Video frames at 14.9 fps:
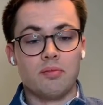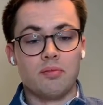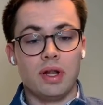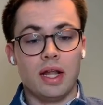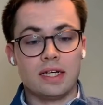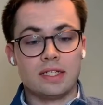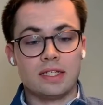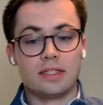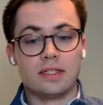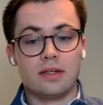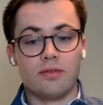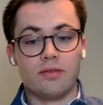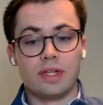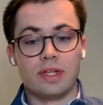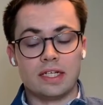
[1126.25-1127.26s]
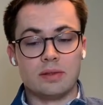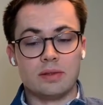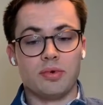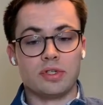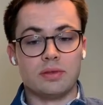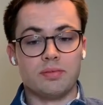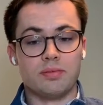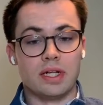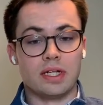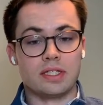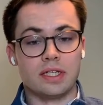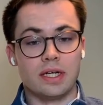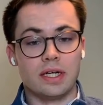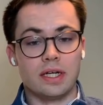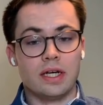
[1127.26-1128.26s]
Plus, there's a
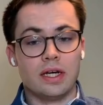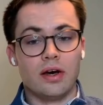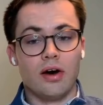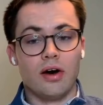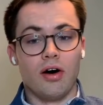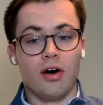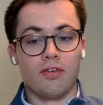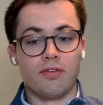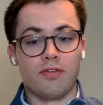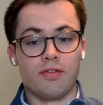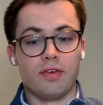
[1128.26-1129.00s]
possibility of